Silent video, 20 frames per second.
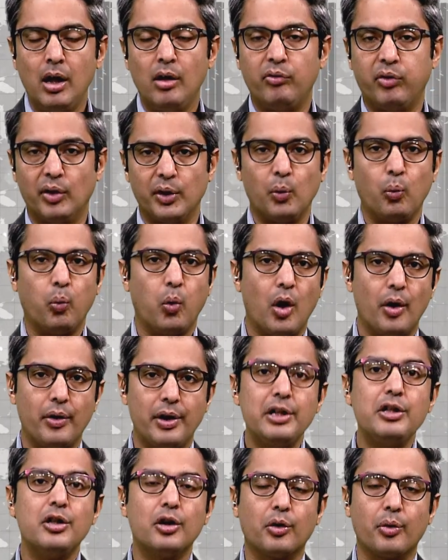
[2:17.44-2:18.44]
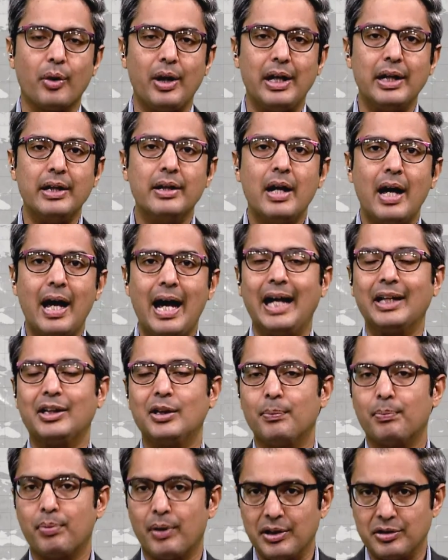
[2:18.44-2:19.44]
for the war in Ukraine at the
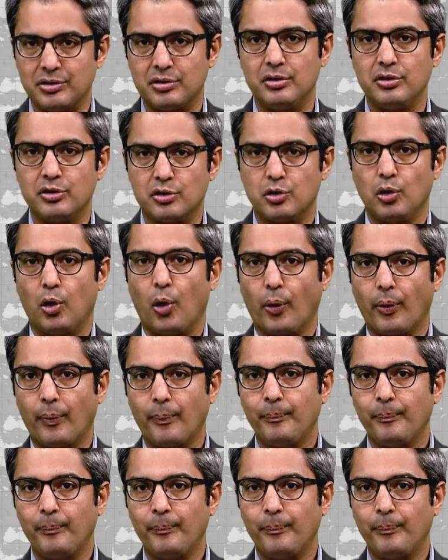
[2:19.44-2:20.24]
president's door.